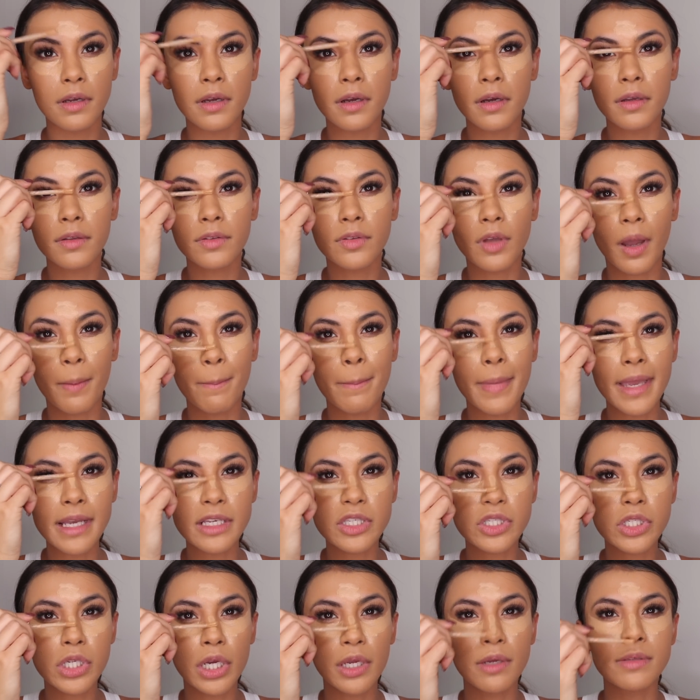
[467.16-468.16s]
So I
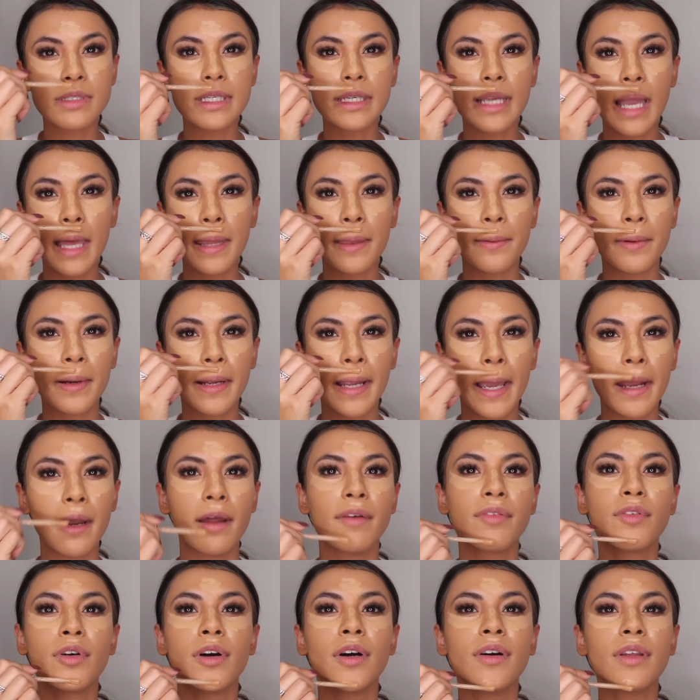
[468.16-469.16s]
mix 2 together again.
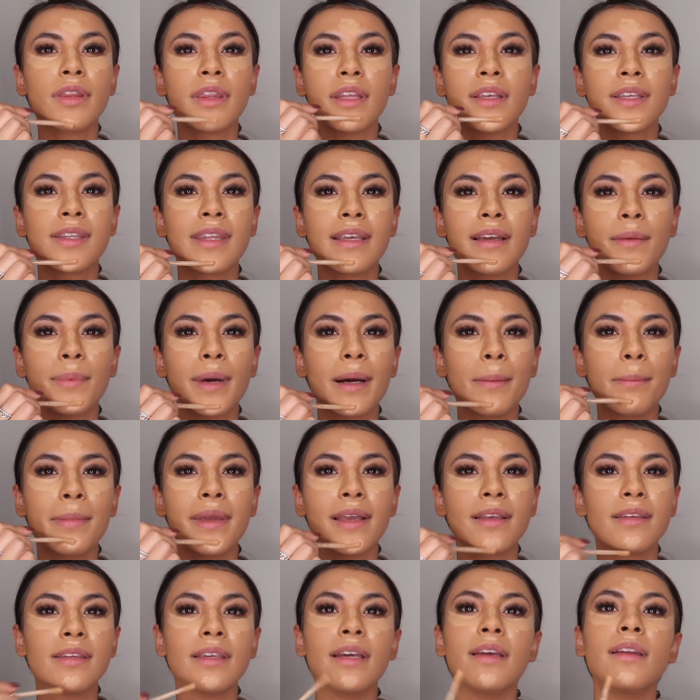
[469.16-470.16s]
I've got this thing about
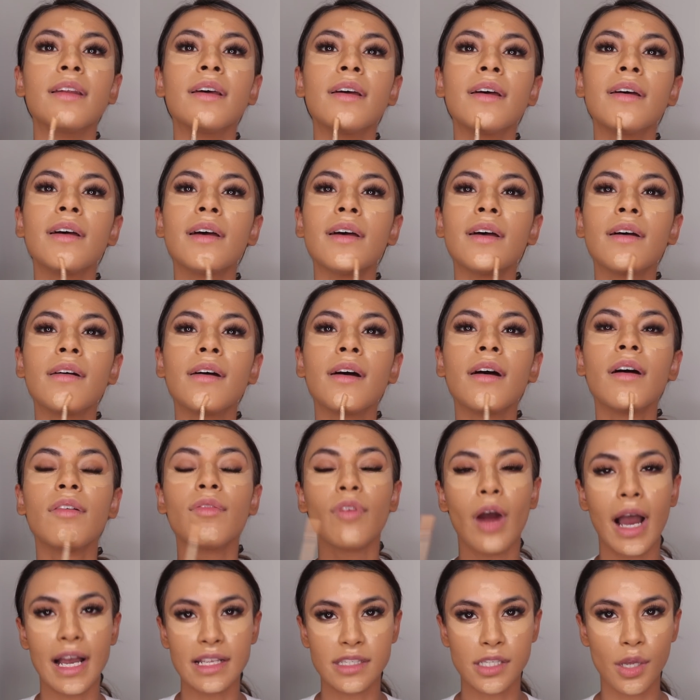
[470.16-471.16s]
mixing.
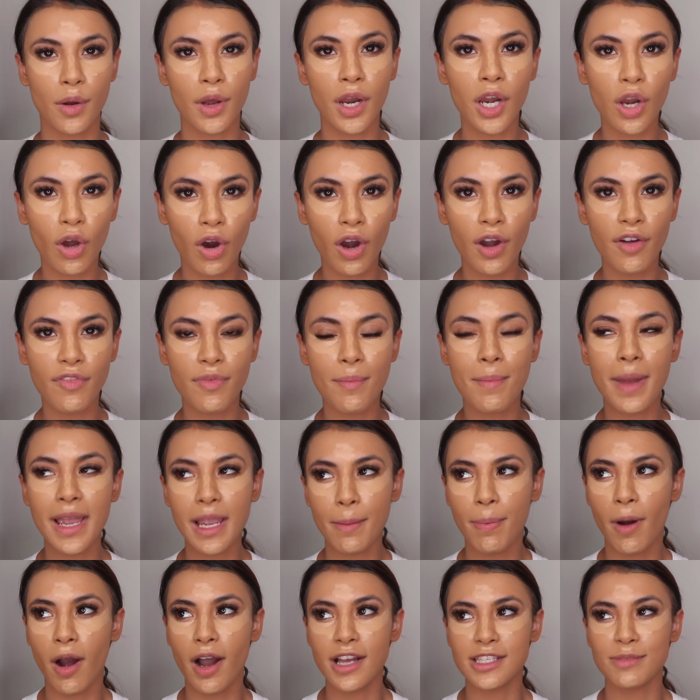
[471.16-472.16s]
Right, so a lot of
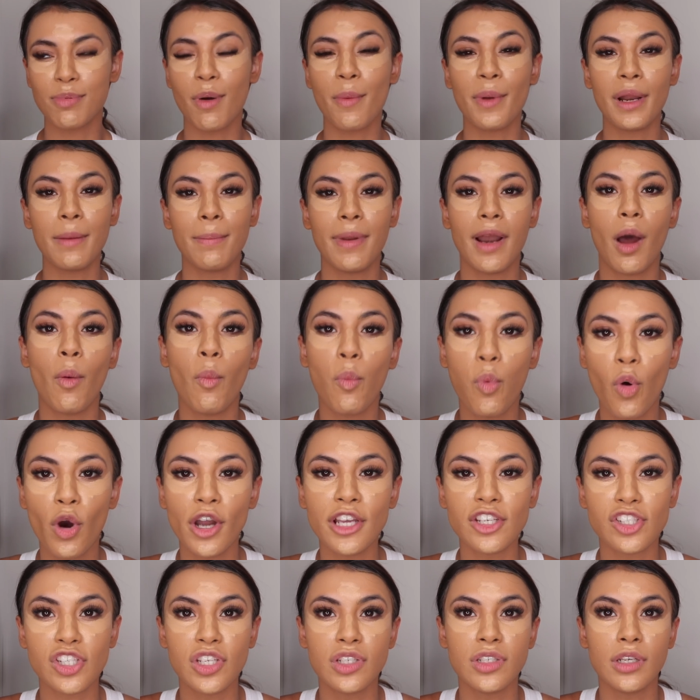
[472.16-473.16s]
makeup artists are probably going to be like, what
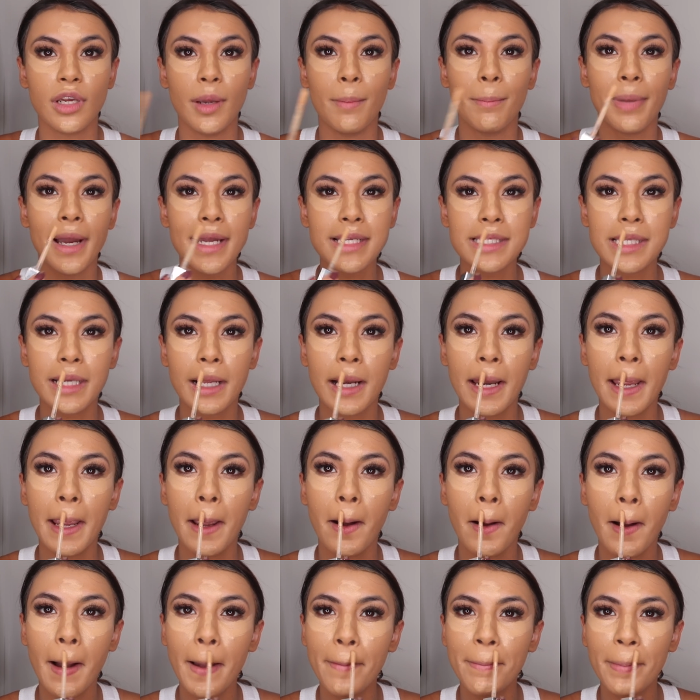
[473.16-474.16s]
is she doing? Basically,
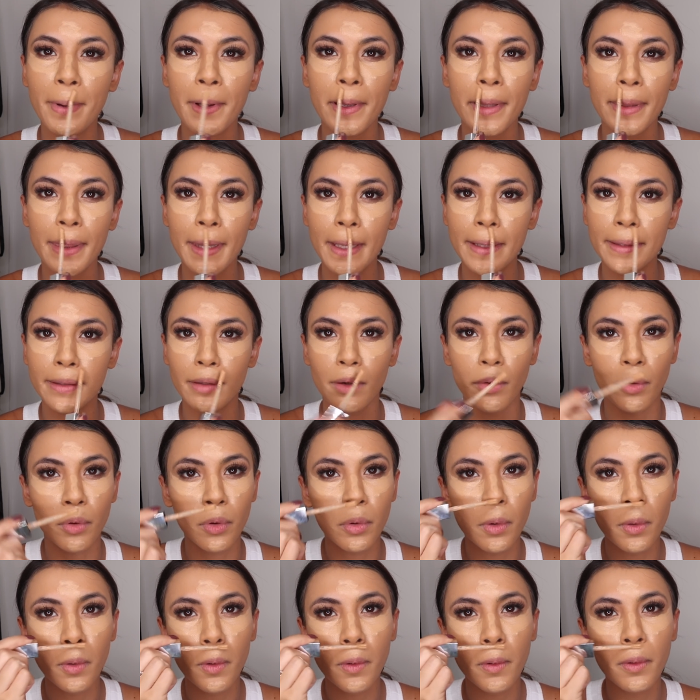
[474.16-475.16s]
I put this
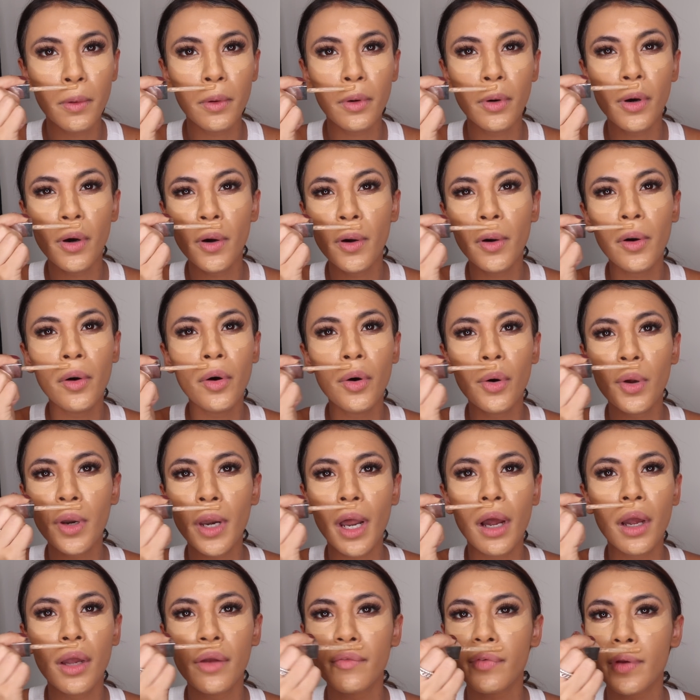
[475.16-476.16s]
all
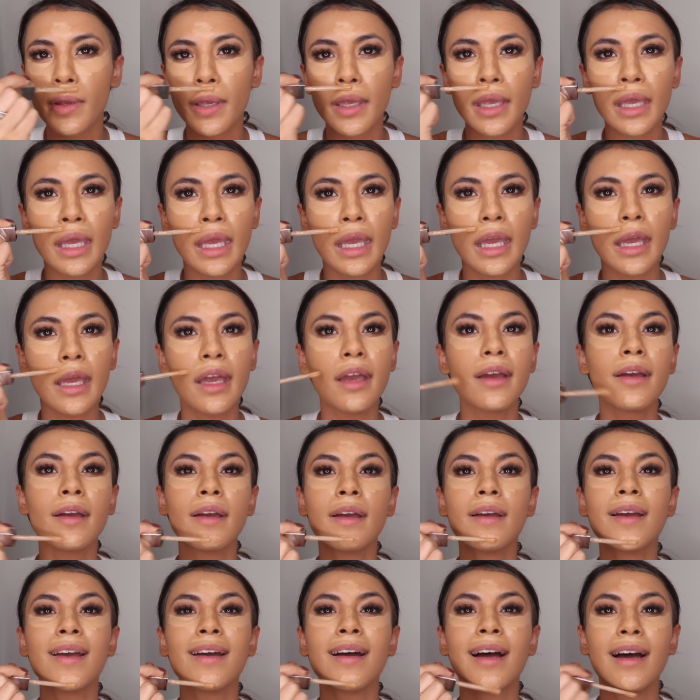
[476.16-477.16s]
over here
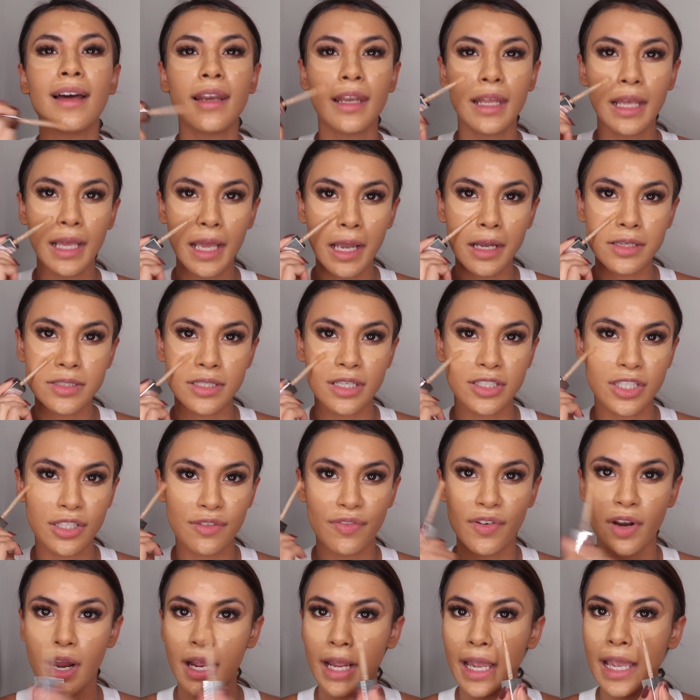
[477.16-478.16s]
and here, because I just
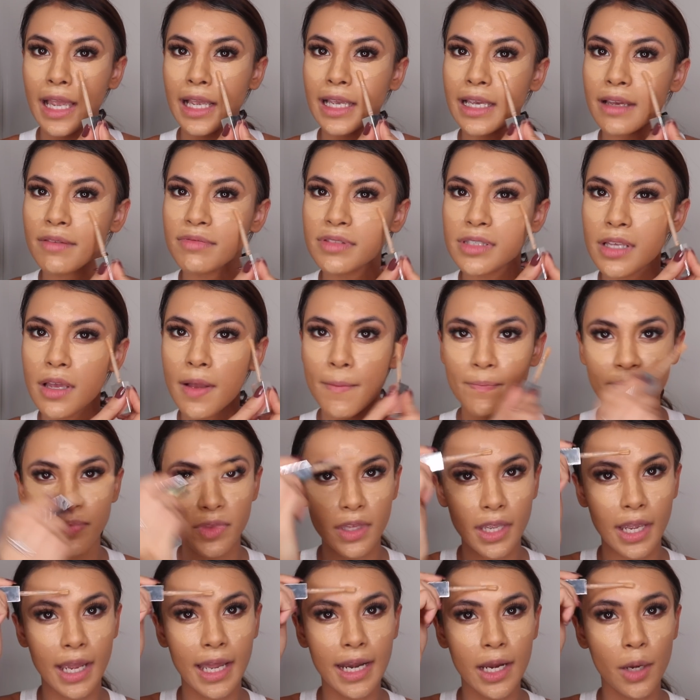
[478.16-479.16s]
feel like it gives
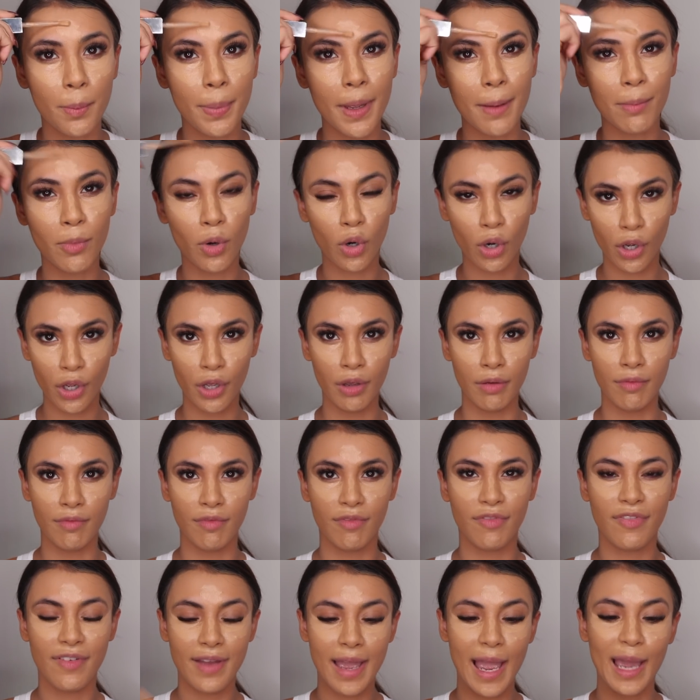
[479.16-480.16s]
a little bit more oomph,
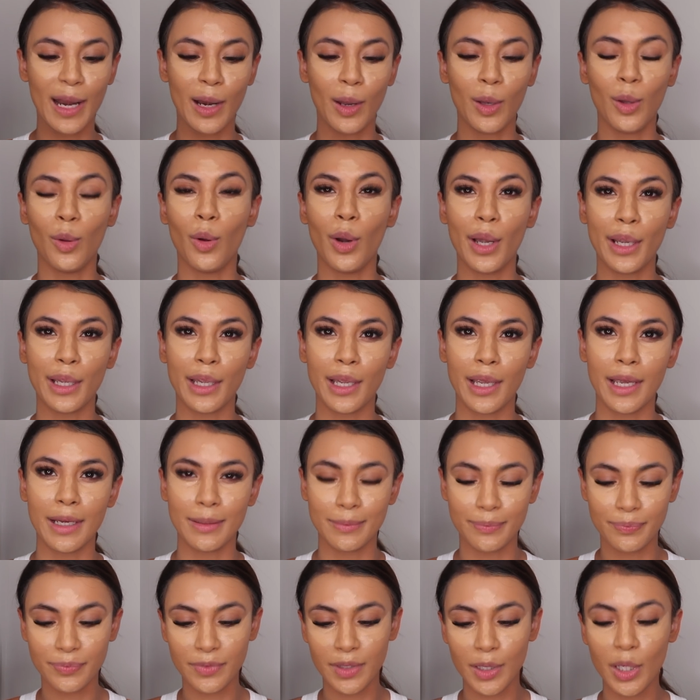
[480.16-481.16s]
and I like it.
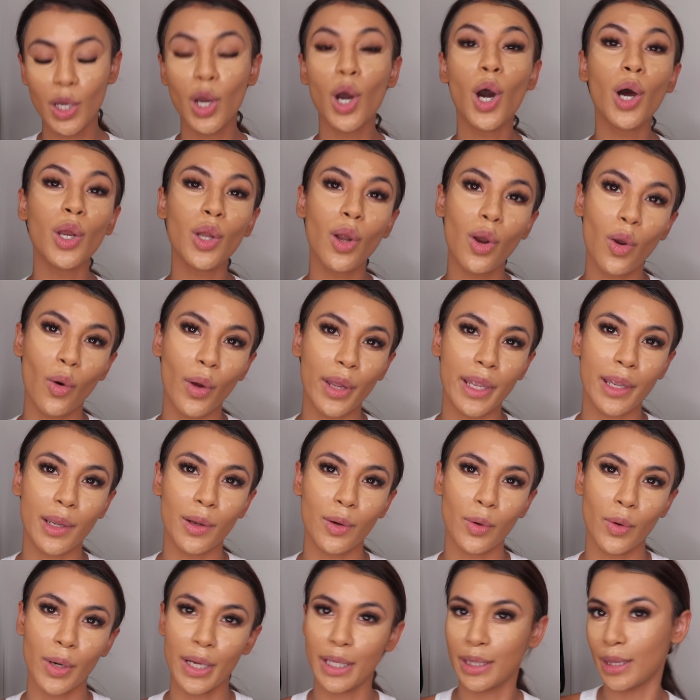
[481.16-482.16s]
And I like it
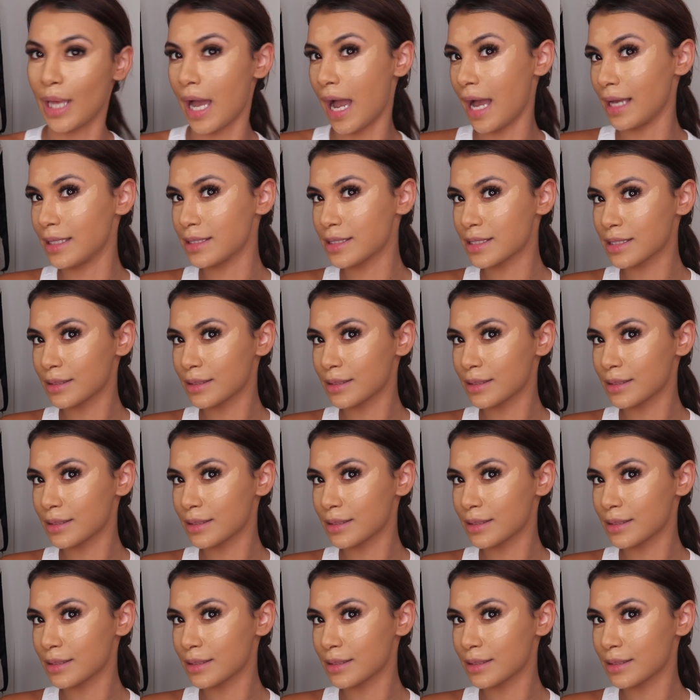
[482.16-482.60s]
like that.